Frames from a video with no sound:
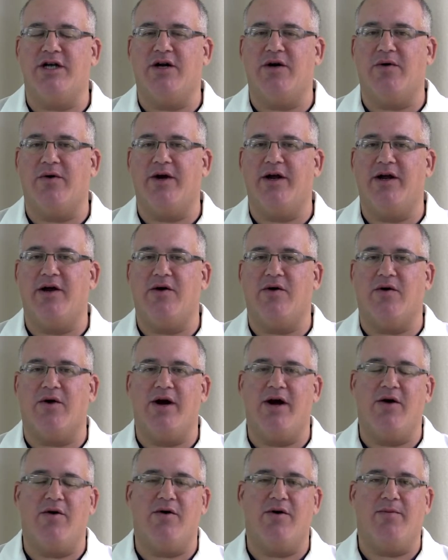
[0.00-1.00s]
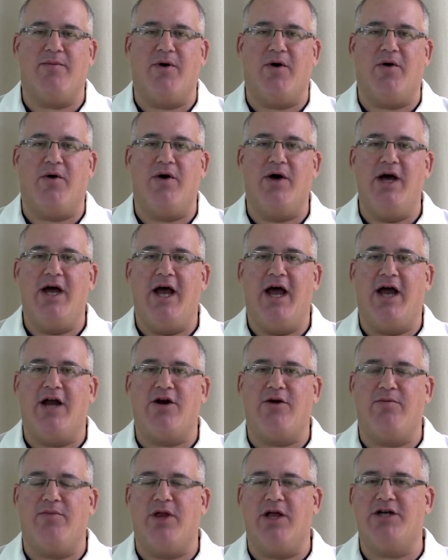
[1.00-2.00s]
jittery or irritable
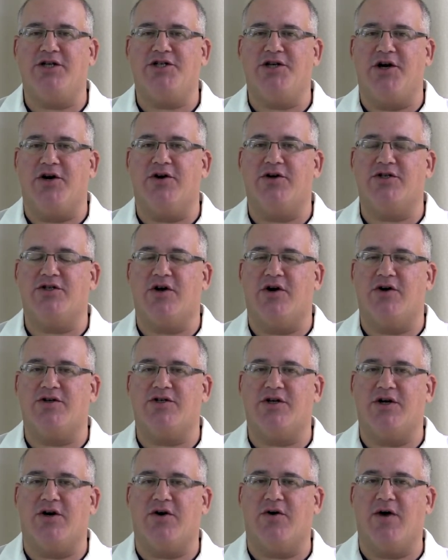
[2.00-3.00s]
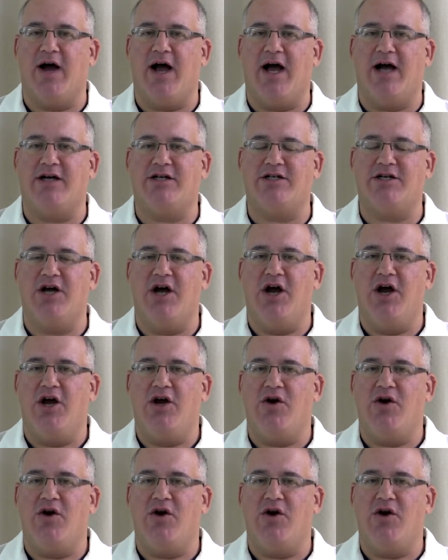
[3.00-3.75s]
and your blood sugar starts to crash,